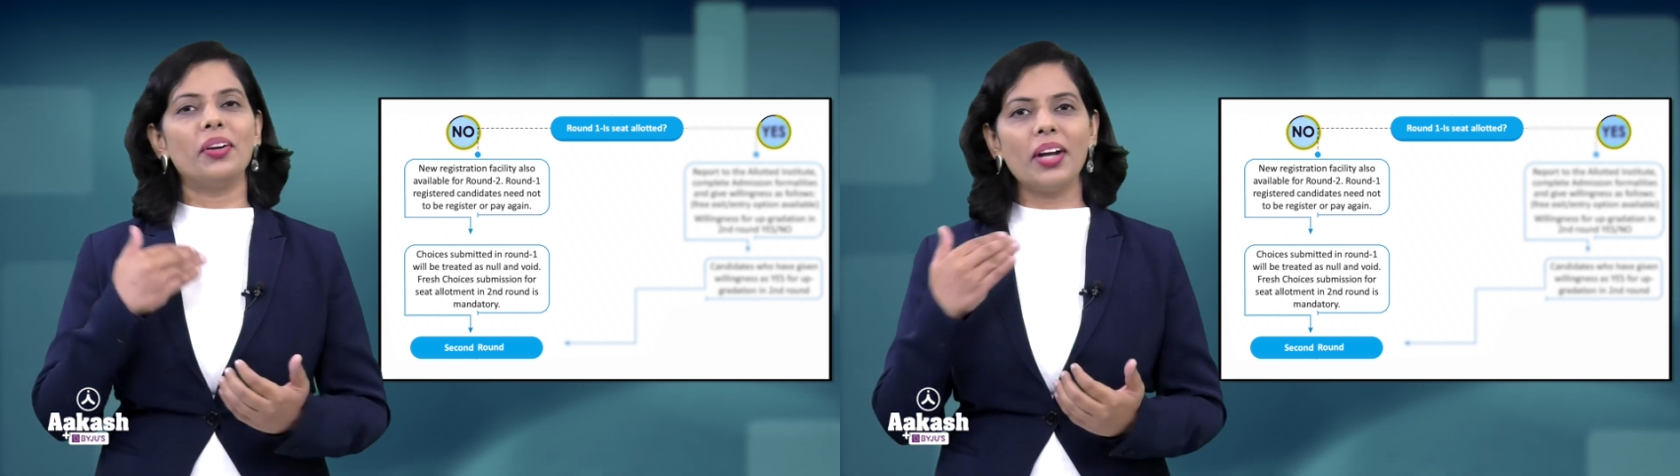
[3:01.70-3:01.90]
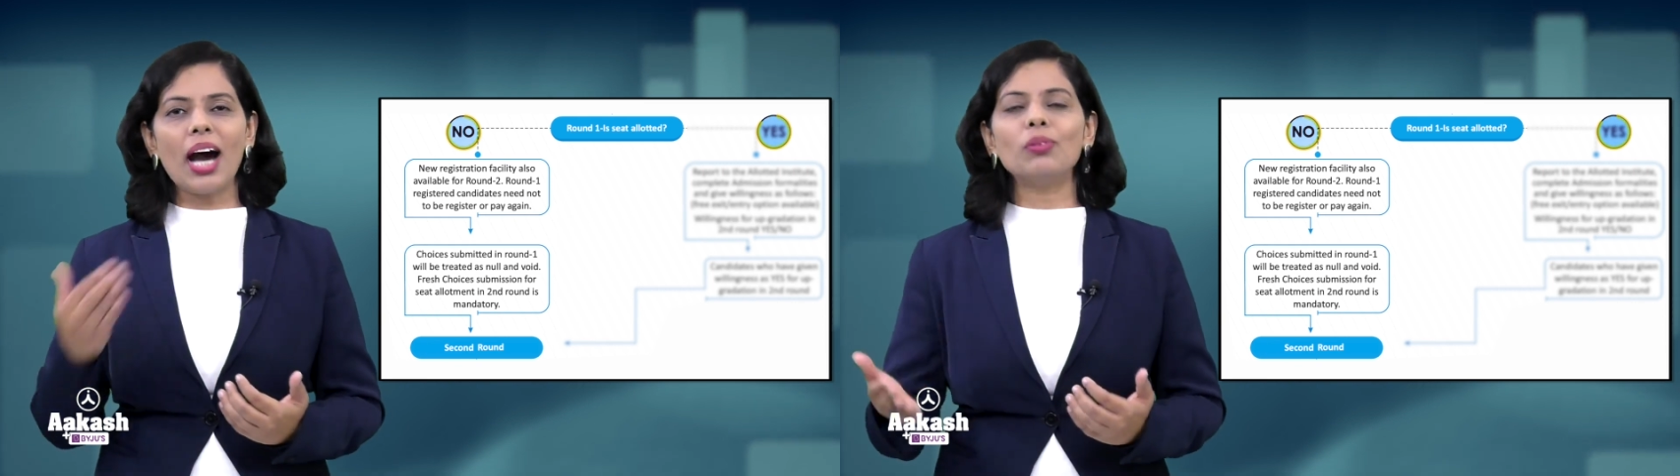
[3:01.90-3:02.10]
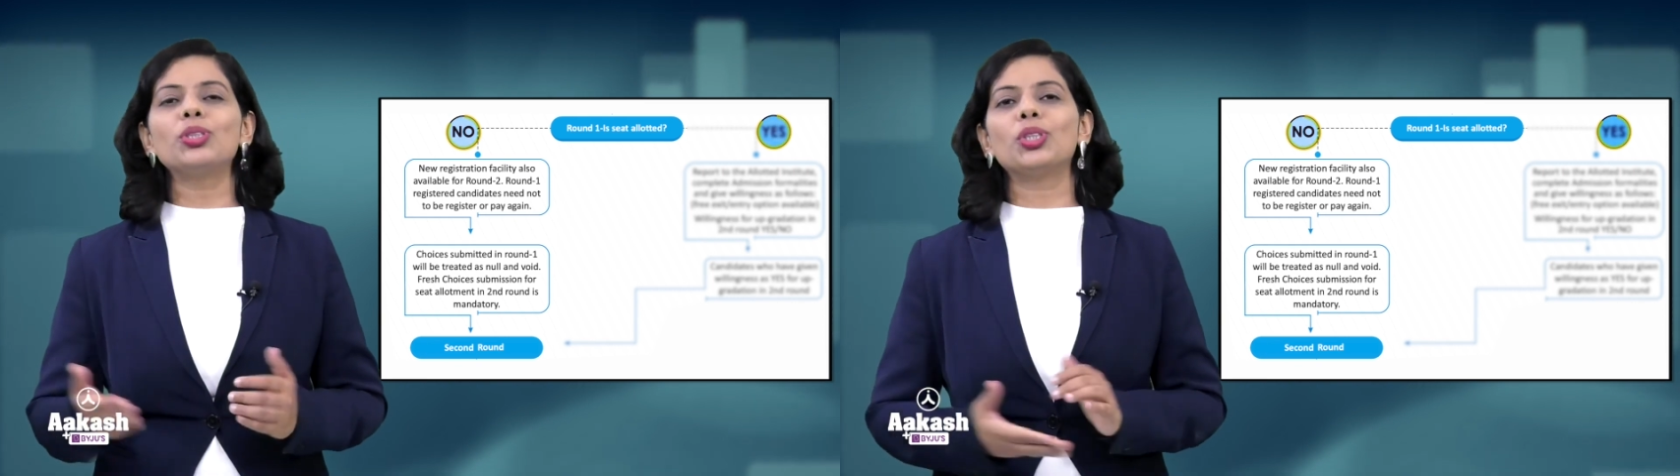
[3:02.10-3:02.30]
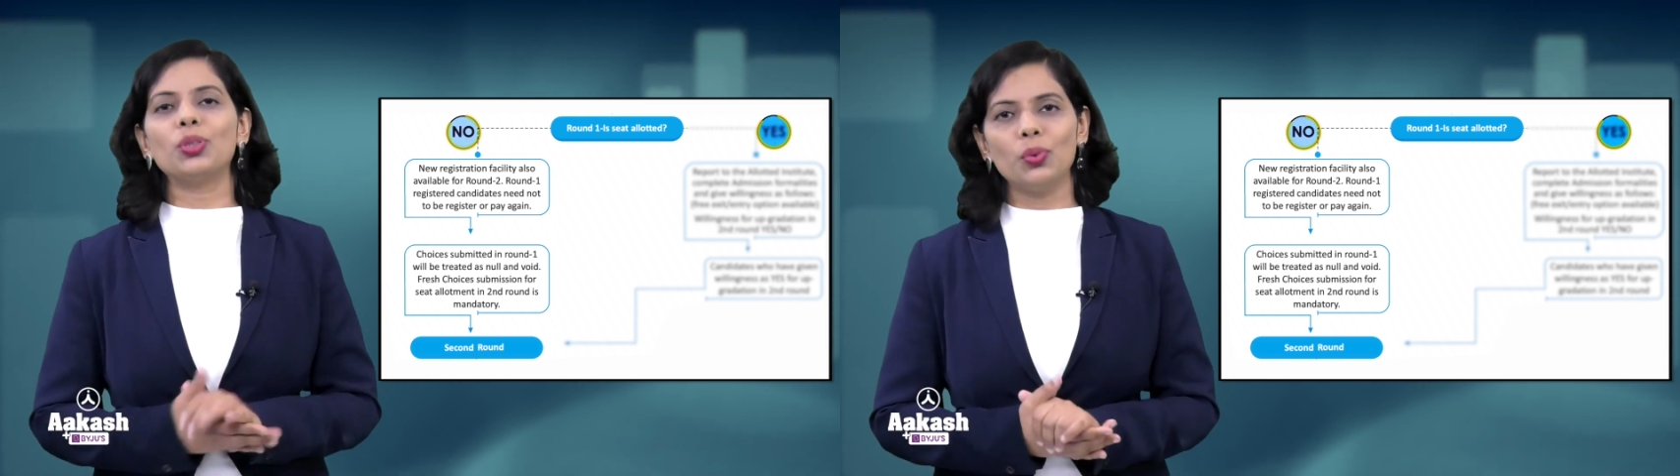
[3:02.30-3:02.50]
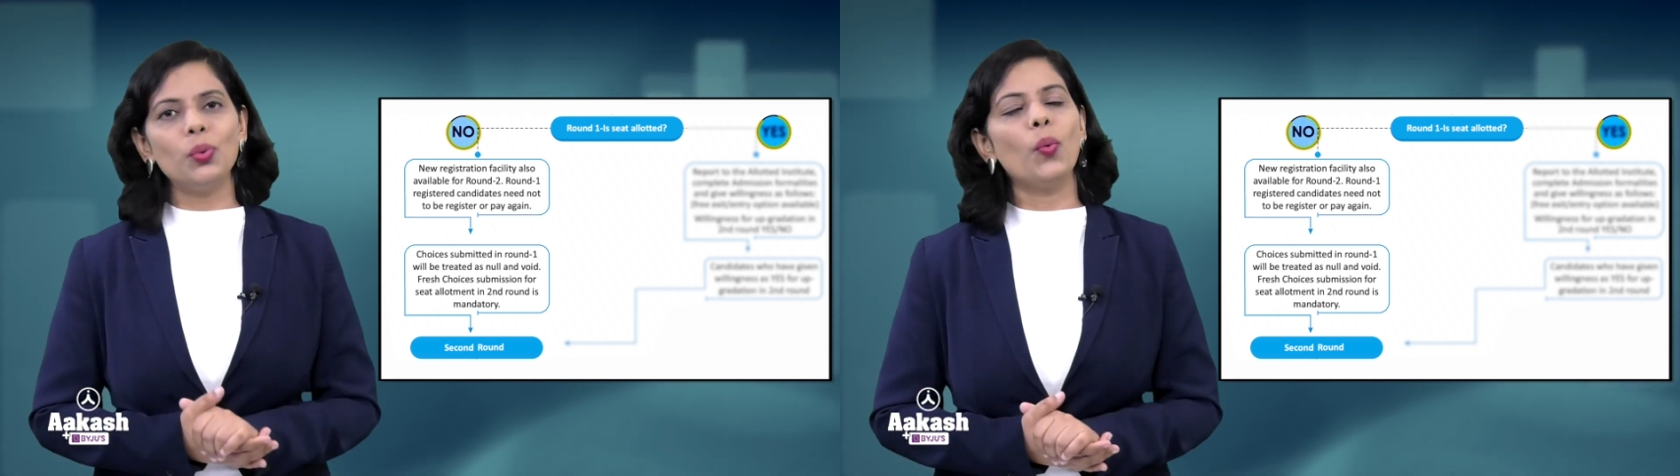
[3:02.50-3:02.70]
round
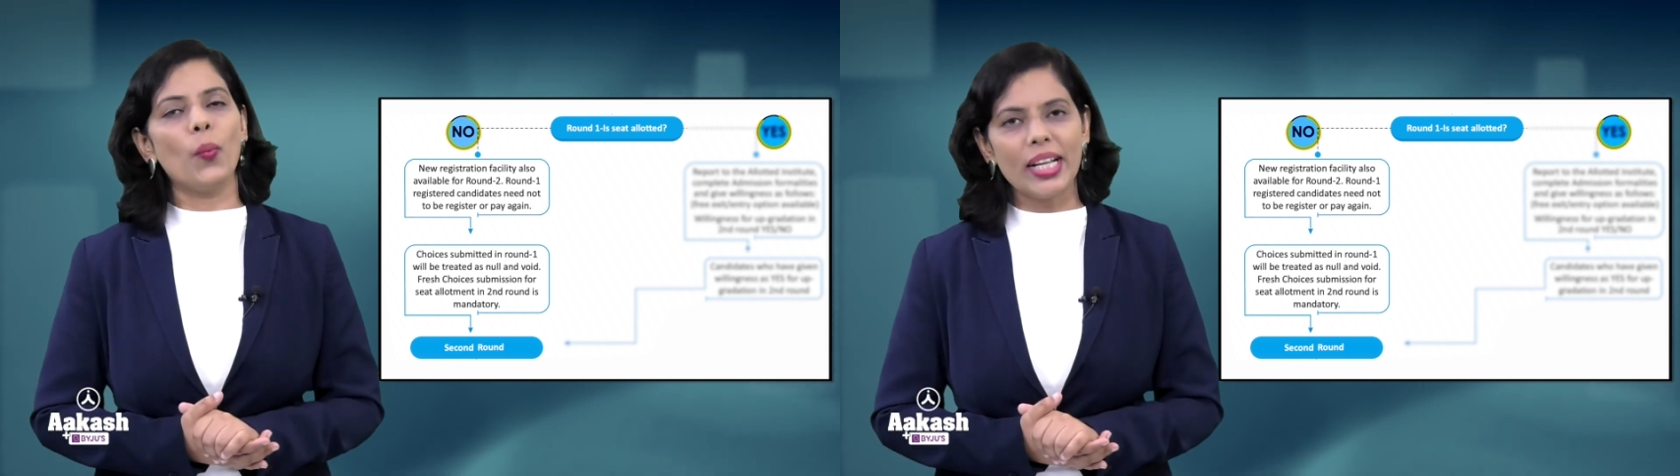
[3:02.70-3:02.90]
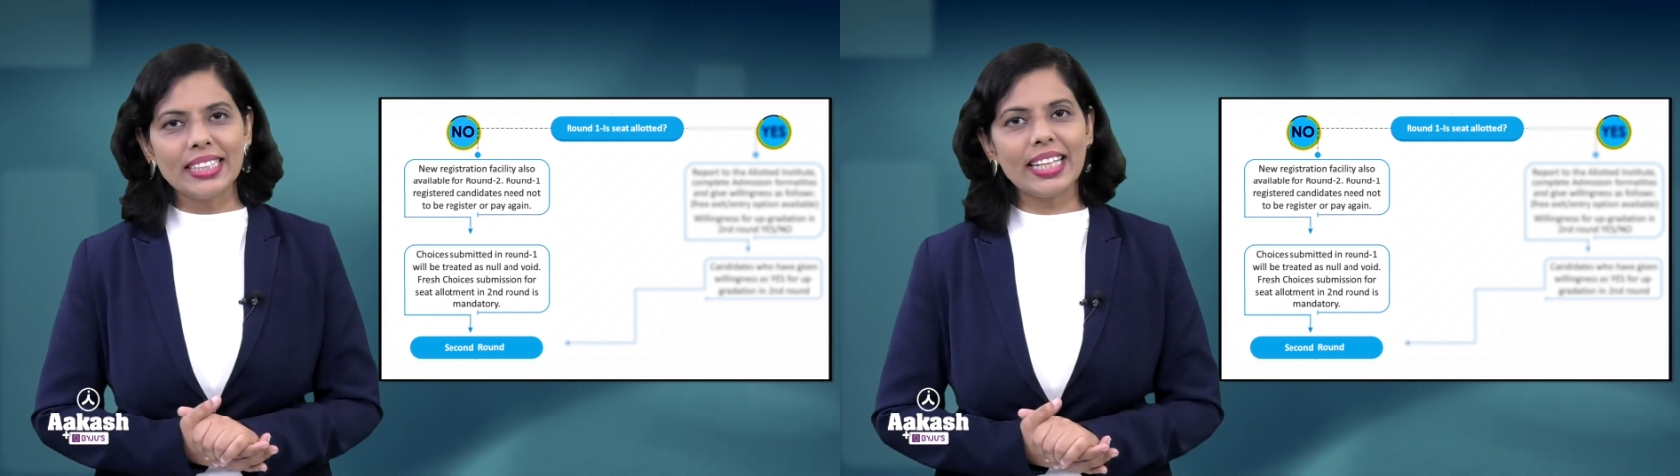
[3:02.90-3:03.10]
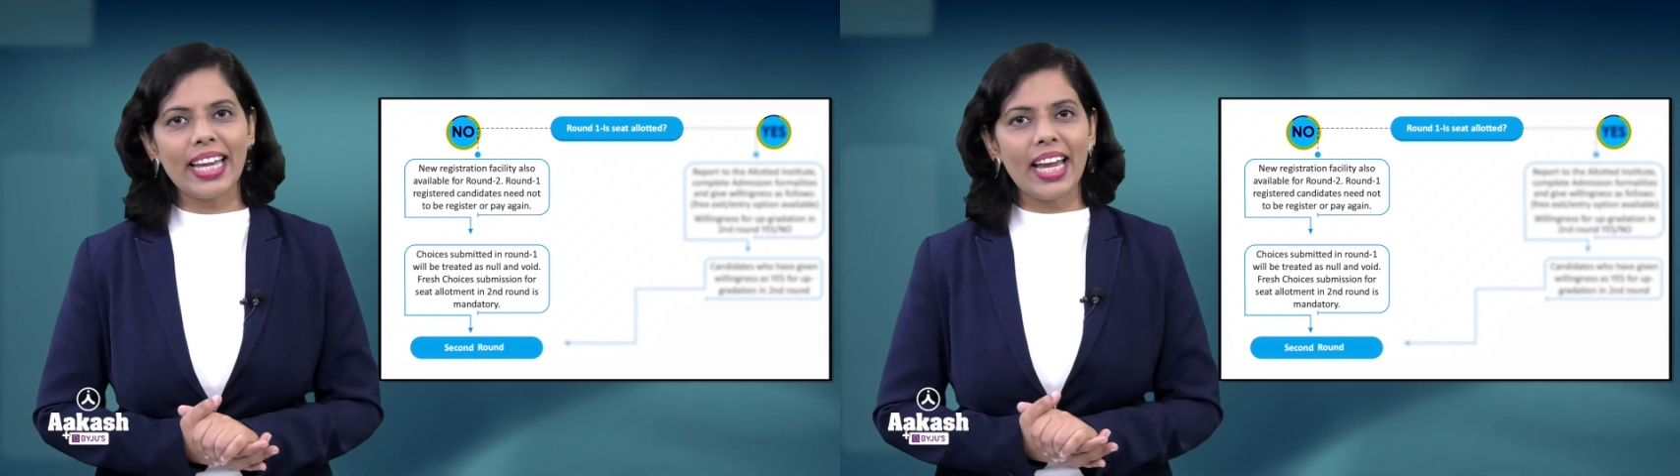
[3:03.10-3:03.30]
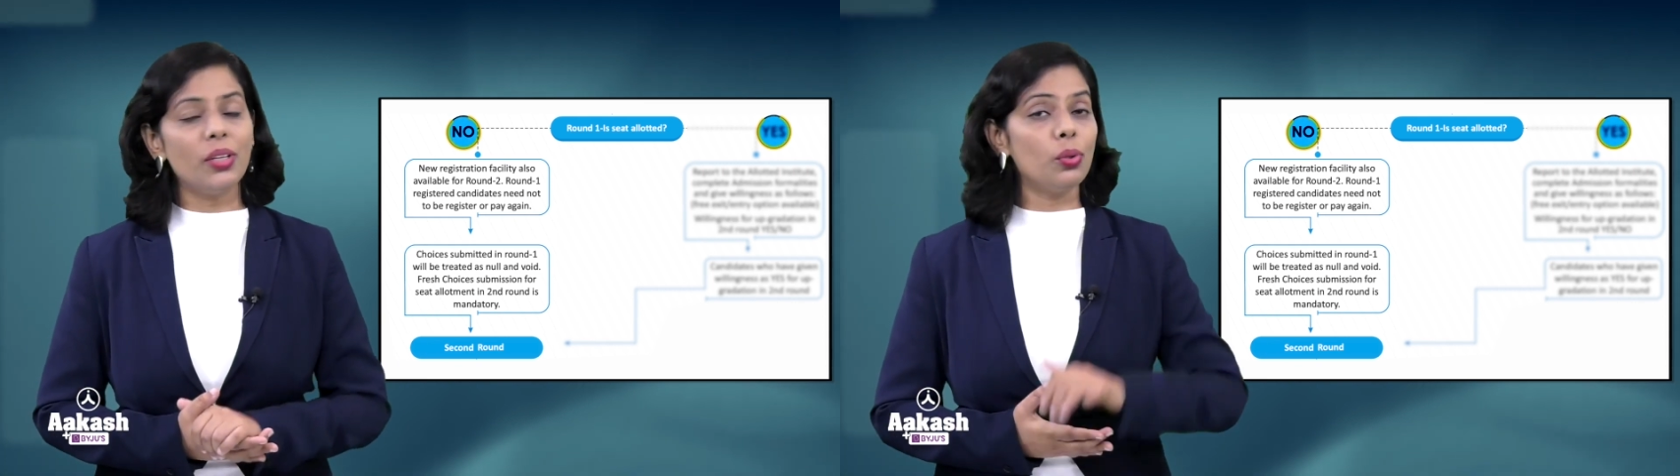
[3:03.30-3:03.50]
2. Once again,